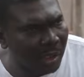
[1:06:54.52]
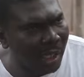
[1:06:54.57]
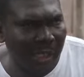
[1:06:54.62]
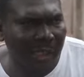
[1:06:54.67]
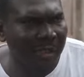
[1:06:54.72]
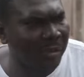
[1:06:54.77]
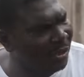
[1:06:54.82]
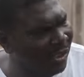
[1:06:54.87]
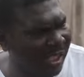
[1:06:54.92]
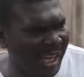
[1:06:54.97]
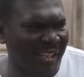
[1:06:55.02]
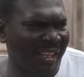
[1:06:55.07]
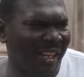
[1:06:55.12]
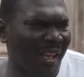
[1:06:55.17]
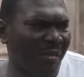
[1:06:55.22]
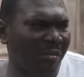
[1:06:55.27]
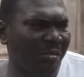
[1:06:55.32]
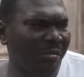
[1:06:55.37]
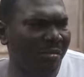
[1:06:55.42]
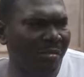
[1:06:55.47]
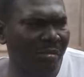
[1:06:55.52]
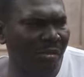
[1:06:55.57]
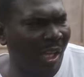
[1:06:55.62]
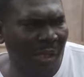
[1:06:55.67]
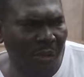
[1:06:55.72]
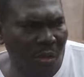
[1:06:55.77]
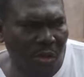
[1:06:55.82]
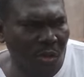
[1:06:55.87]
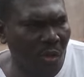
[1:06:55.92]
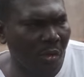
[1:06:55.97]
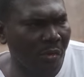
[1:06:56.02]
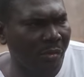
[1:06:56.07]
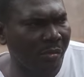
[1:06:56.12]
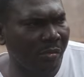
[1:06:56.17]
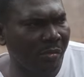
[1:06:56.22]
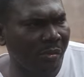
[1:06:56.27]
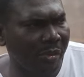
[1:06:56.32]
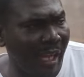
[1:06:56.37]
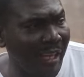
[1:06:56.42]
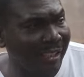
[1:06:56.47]
Nah, you see now? I'm not sure.
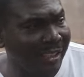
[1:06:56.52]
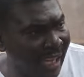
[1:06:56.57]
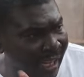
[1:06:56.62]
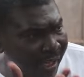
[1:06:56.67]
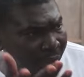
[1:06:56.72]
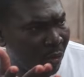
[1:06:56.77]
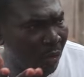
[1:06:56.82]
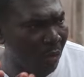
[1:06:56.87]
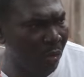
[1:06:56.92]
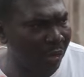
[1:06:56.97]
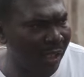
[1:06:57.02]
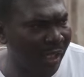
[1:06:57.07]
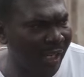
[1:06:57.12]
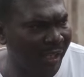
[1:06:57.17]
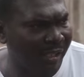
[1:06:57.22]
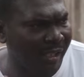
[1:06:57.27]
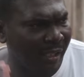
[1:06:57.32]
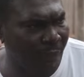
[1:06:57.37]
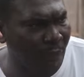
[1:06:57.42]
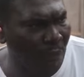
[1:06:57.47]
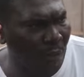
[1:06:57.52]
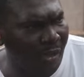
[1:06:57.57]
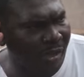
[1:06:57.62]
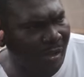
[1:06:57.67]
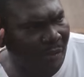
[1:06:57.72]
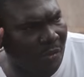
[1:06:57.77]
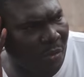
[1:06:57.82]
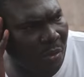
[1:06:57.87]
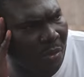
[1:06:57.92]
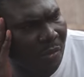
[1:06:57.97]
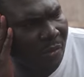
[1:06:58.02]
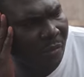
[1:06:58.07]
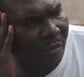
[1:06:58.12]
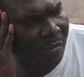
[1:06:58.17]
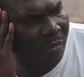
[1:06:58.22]
Now, Jay, go now. Now, thief, one thief, so.